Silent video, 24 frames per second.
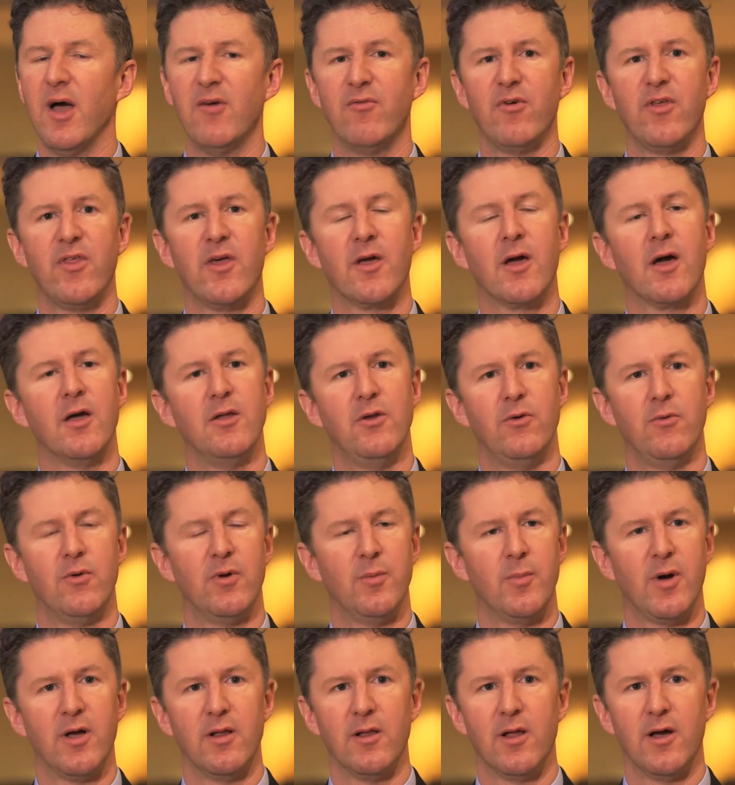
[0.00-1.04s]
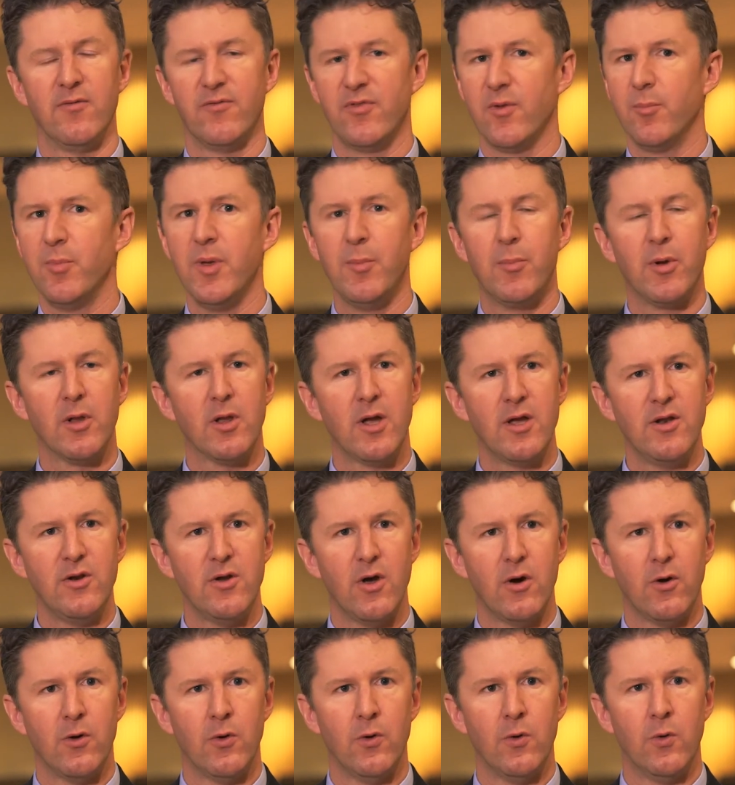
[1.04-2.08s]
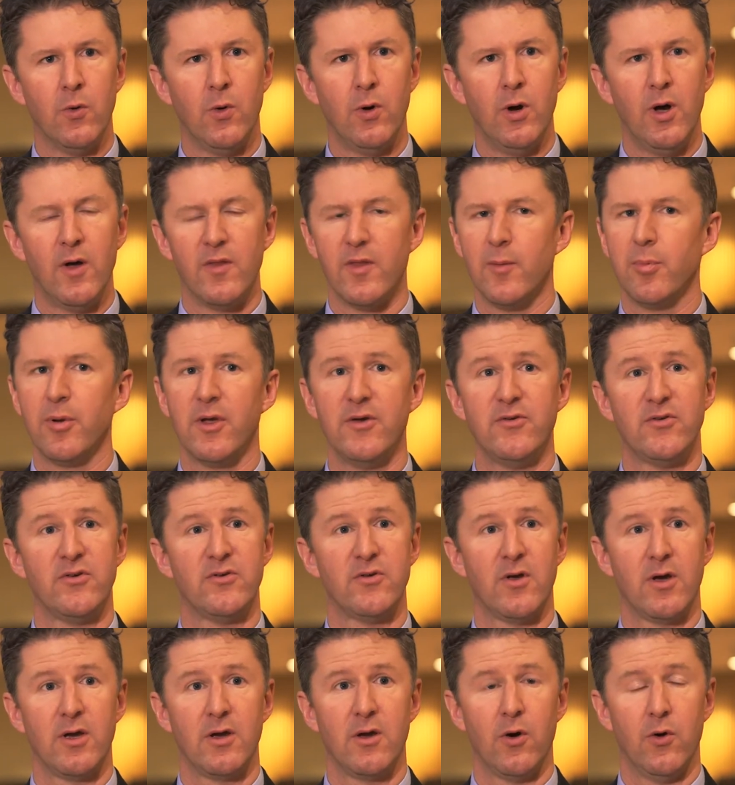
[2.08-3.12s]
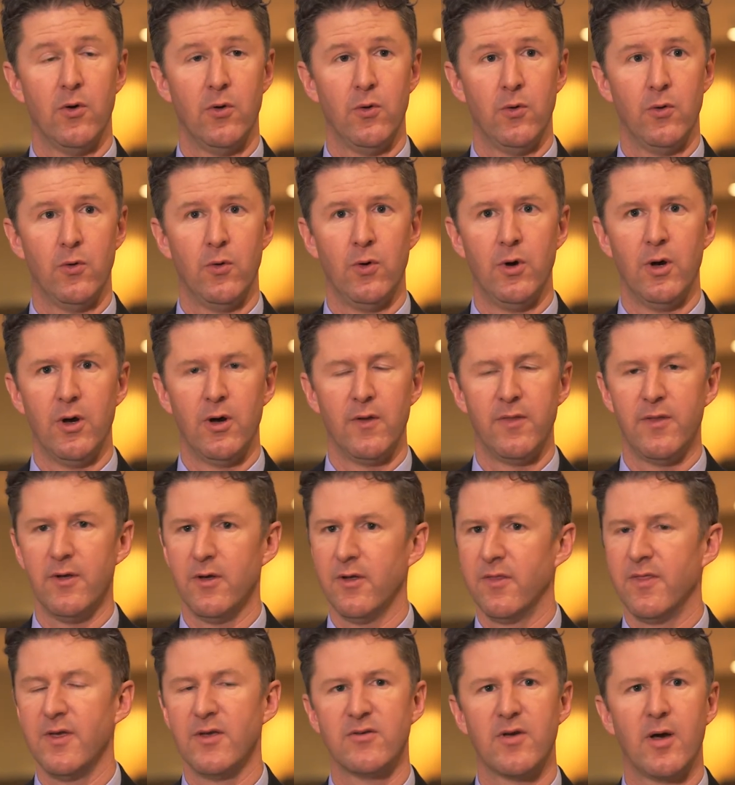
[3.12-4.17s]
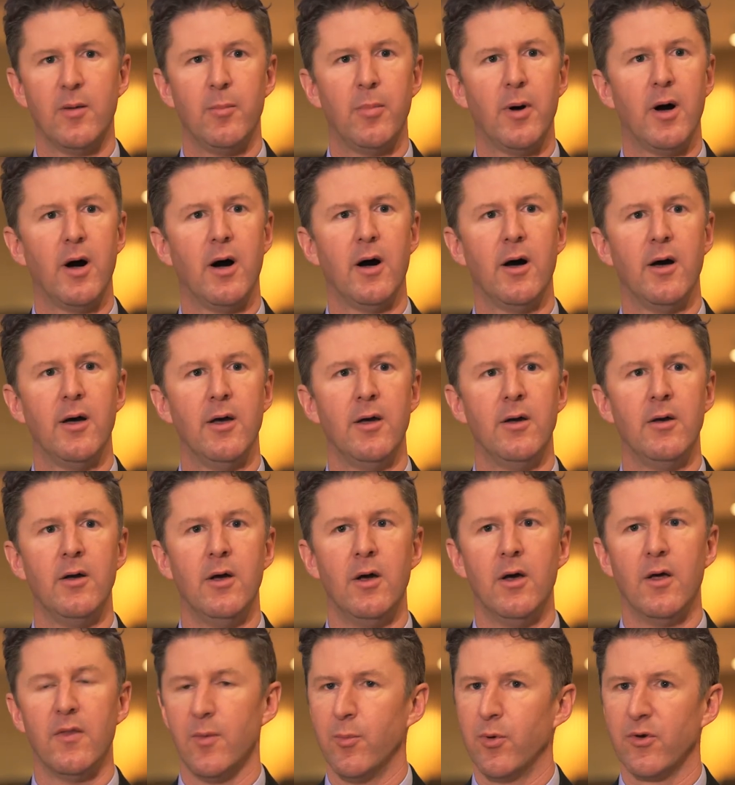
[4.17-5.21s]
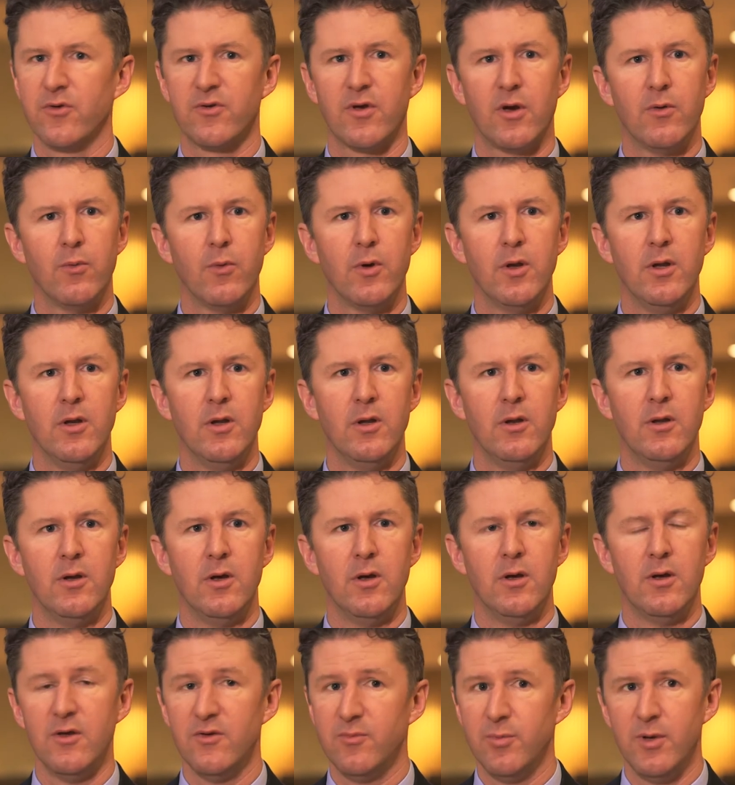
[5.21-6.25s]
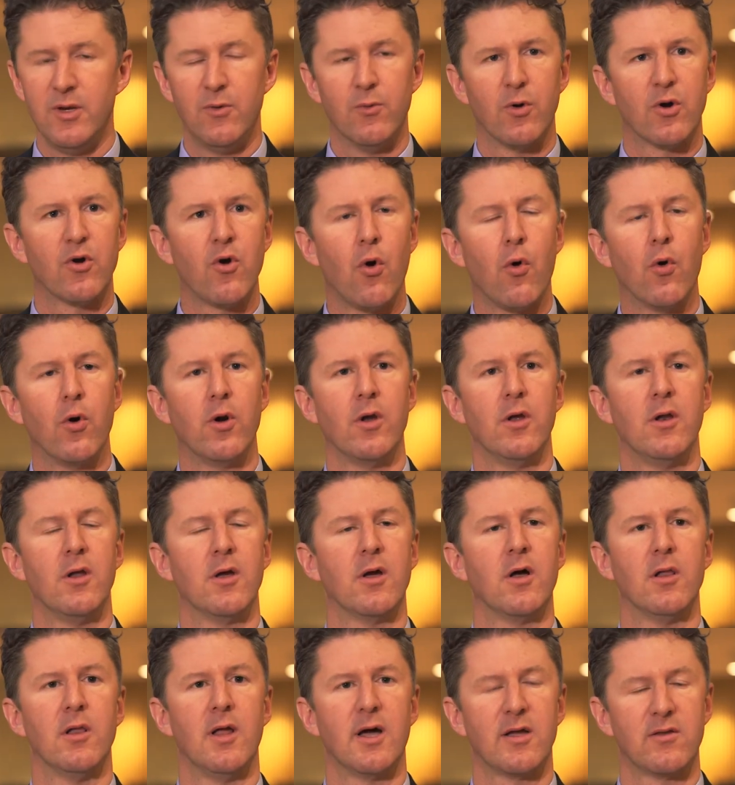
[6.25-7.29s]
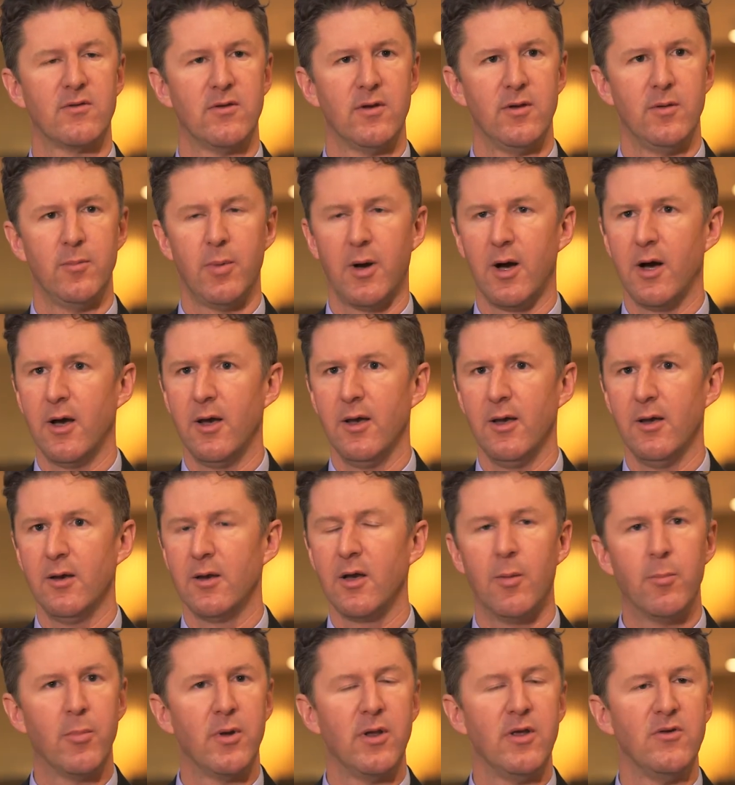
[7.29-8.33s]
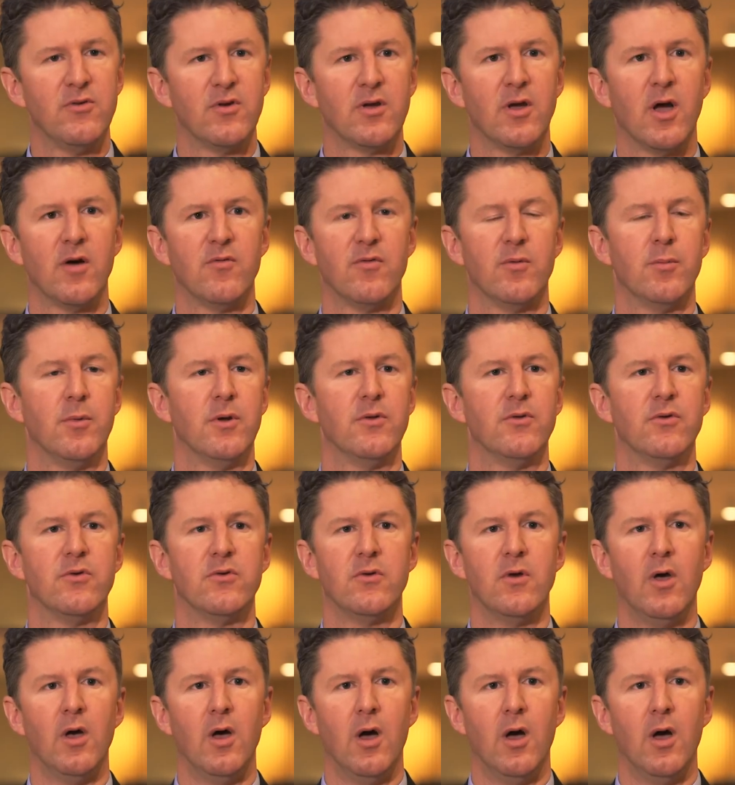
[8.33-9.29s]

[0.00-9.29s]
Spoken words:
Everything I do in my life, the people I know, the places I go, the things I buy, the books I read, is being recorded and collected by companies and governments.